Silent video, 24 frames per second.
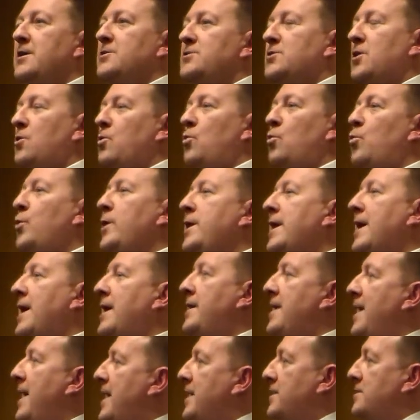So we
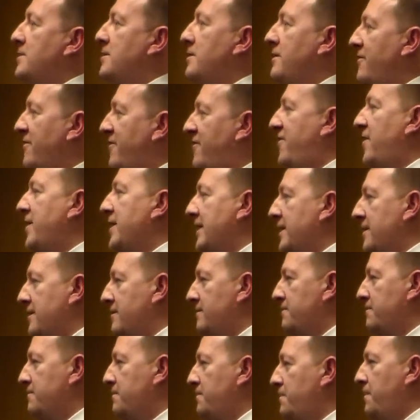had to actually fight
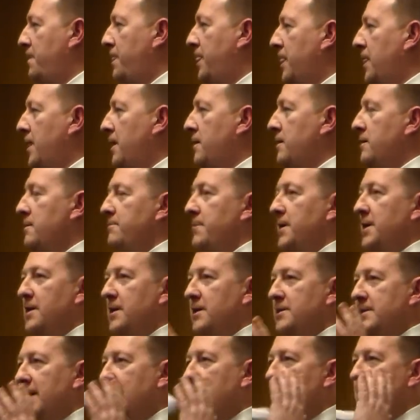
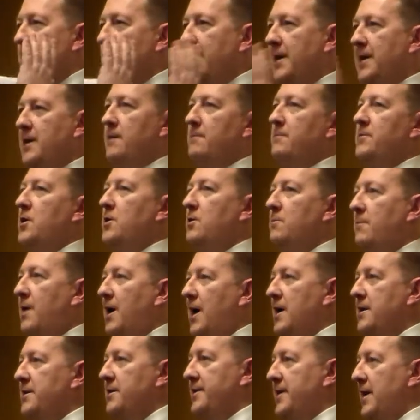because they had made up their
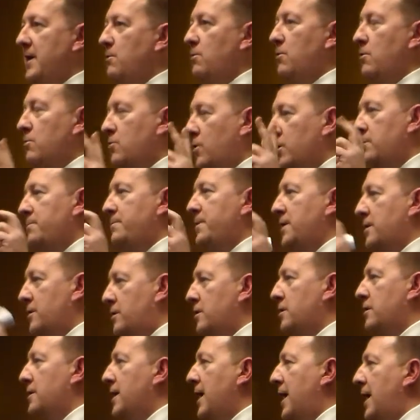mind that they were going to be the
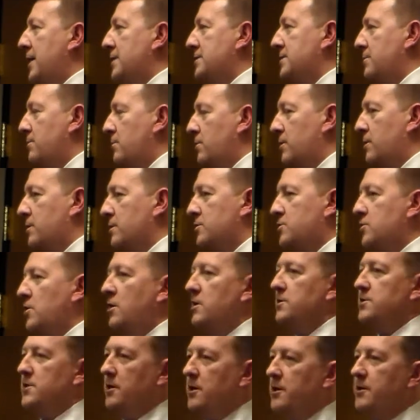good guys. They were only going to
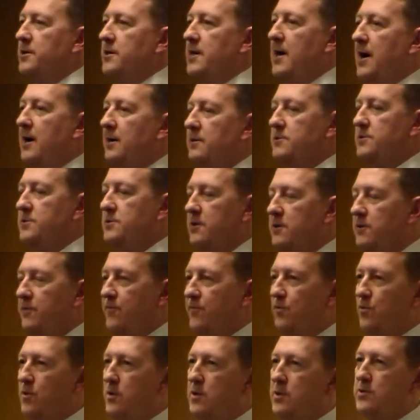charge $100 instead
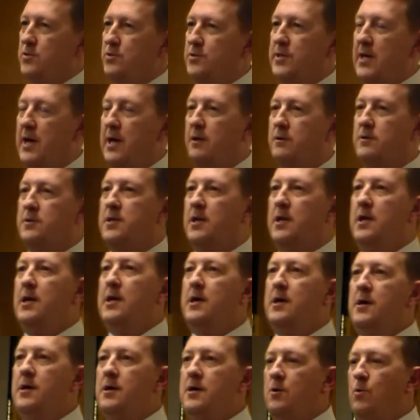of $400.
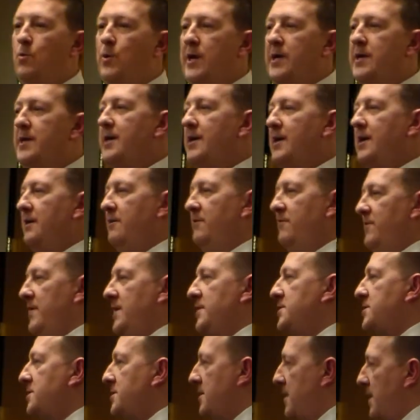And we had to
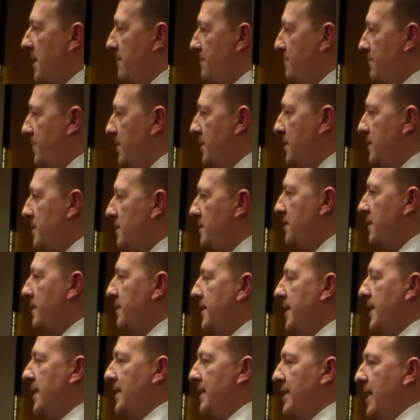convince them
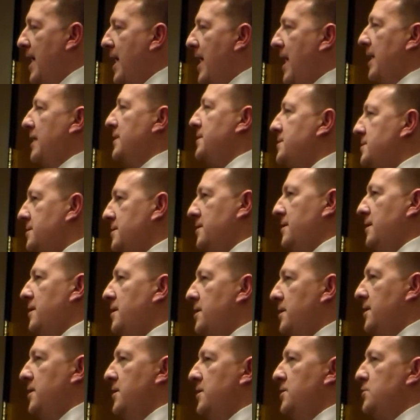that, guys,
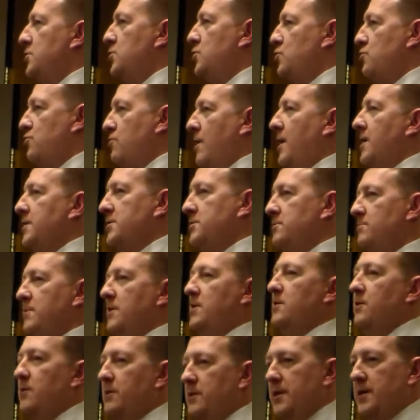trust
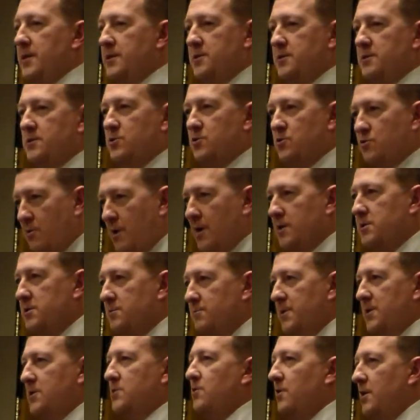me on this.
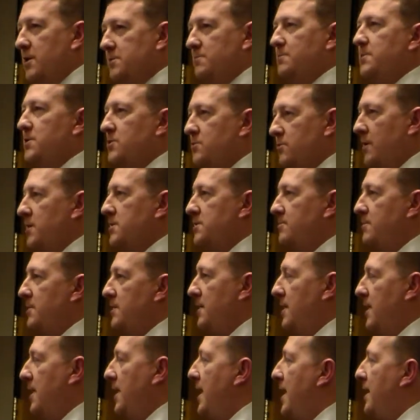Trust me, trust me, trust me.
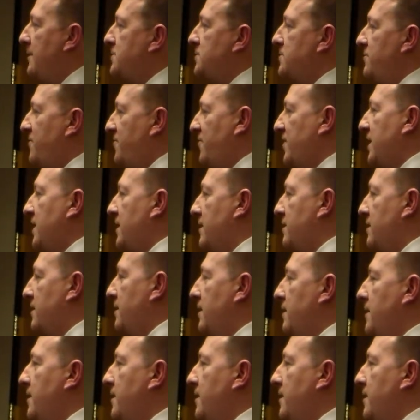Have some faith.